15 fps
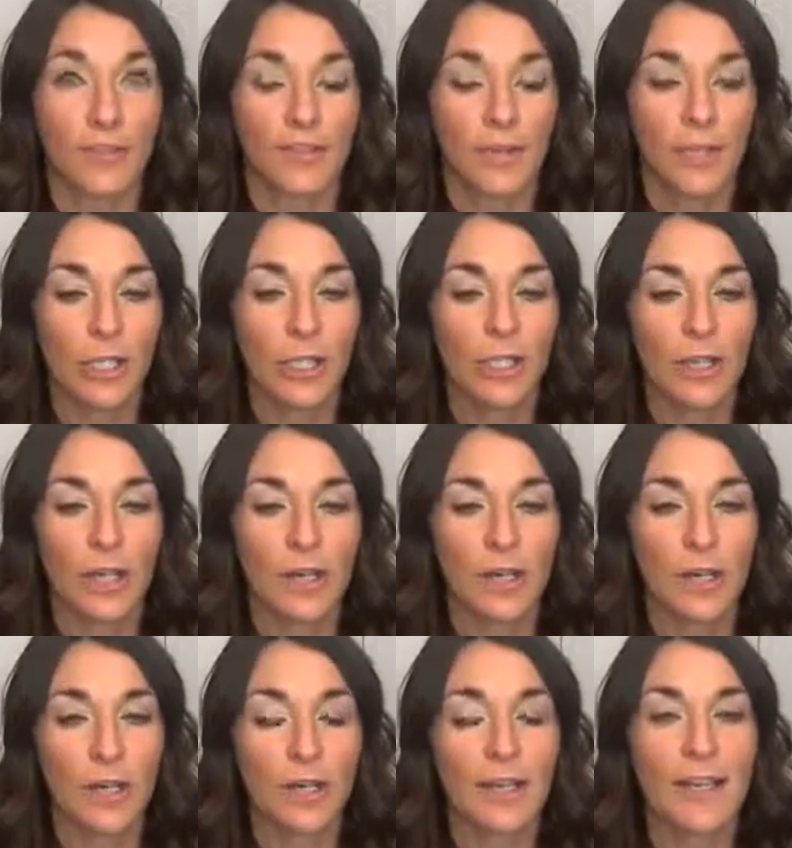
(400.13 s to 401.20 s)
So I'm going to
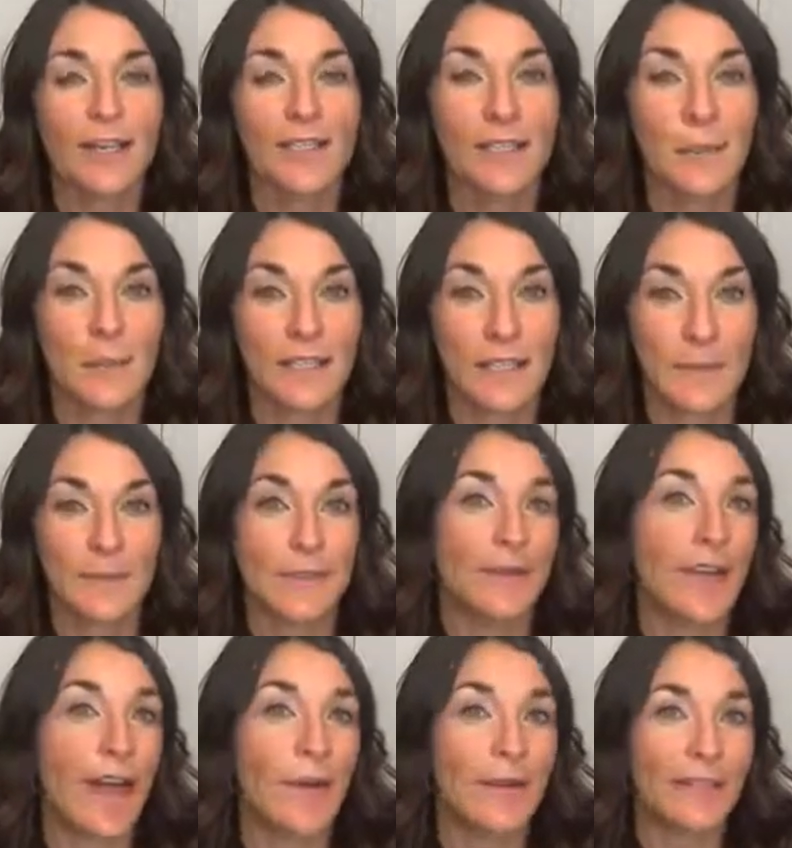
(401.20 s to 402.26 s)
share some tips of
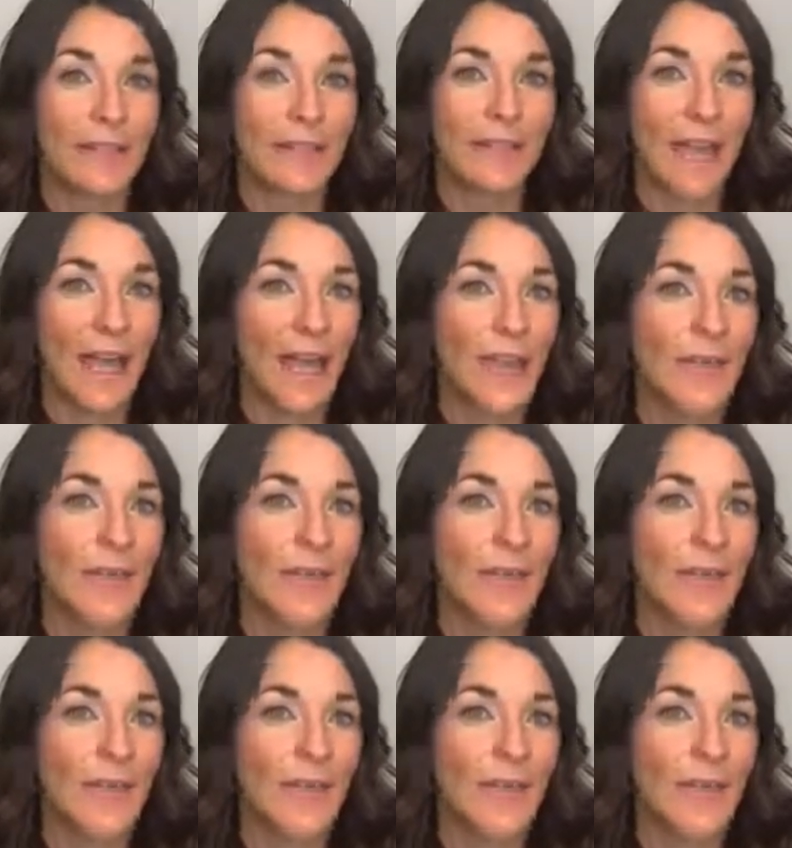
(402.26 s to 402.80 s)
how I did that.